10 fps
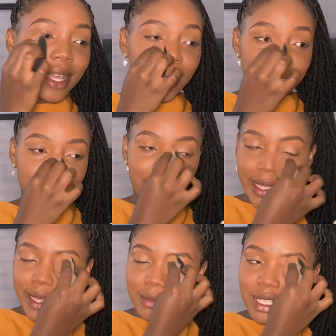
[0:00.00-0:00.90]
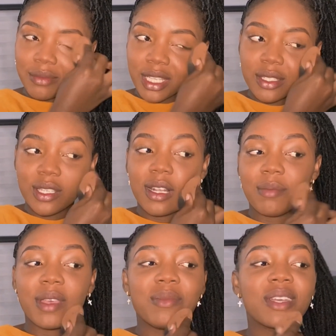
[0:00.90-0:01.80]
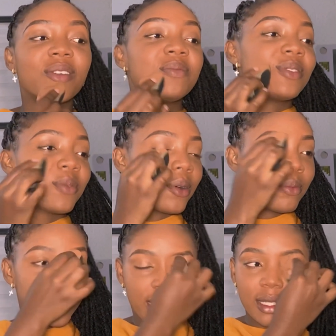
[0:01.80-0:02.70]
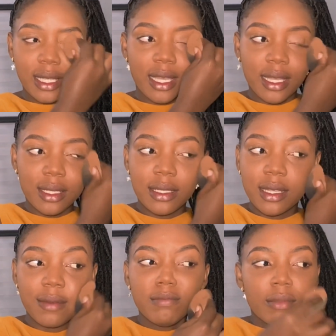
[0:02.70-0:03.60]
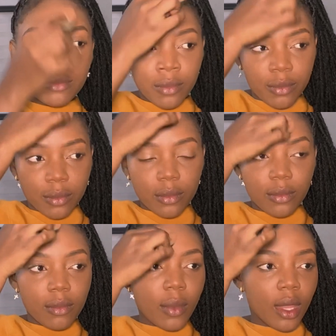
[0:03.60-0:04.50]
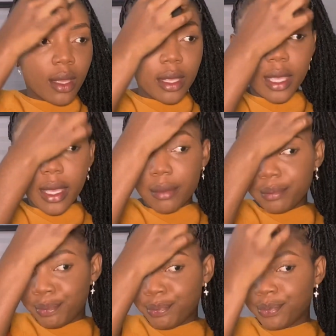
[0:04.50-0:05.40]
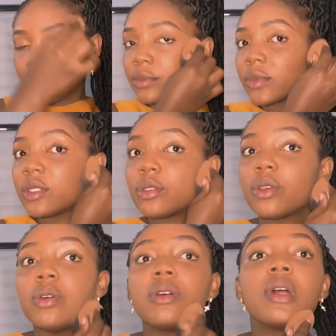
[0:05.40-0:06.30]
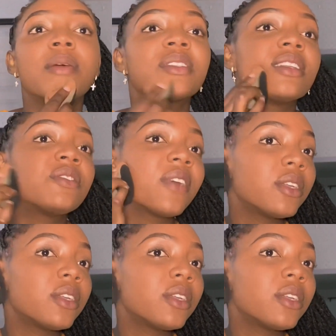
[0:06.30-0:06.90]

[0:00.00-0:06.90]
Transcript: So yeah, I'm just making sure that my makeup is well blended. Yeah, so I'm satisfied